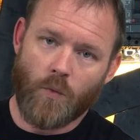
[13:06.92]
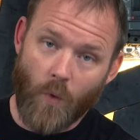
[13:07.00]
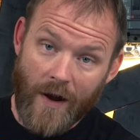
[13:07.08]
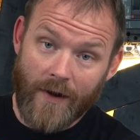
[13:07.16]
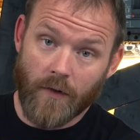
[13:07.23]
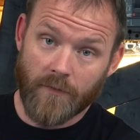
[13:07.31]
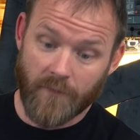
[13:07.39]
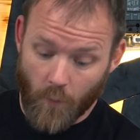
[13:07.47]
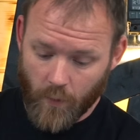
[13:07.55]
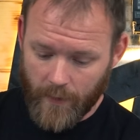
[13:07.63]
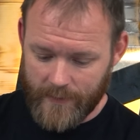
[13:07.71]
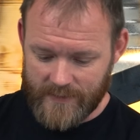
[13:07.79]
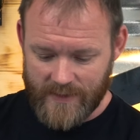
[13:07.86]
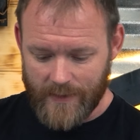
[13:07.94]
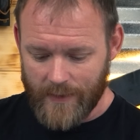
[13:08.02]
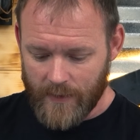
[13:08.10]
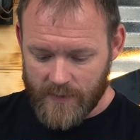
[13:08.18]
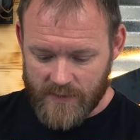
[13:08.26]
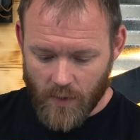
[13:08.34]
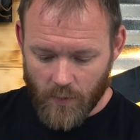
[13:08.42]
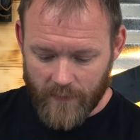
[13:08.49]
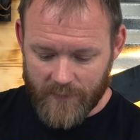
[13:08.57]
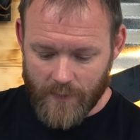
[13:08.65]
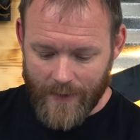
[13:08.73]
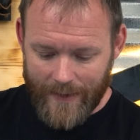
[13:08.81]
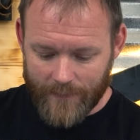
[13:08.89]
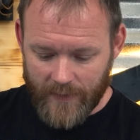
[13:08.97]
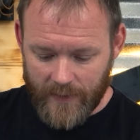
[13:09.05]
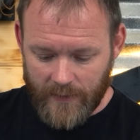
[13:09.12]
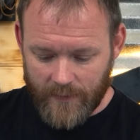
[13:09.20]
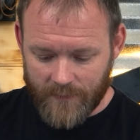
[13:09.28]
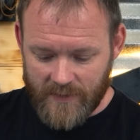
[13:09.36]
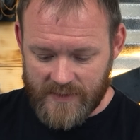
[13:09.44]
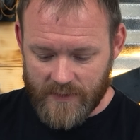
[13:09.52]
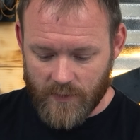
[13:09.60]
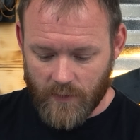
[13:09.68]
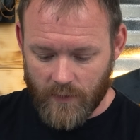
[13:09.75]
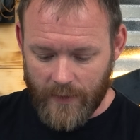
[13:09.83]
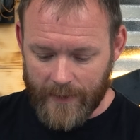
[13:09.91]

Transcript: to wire for it. So if you have any of these little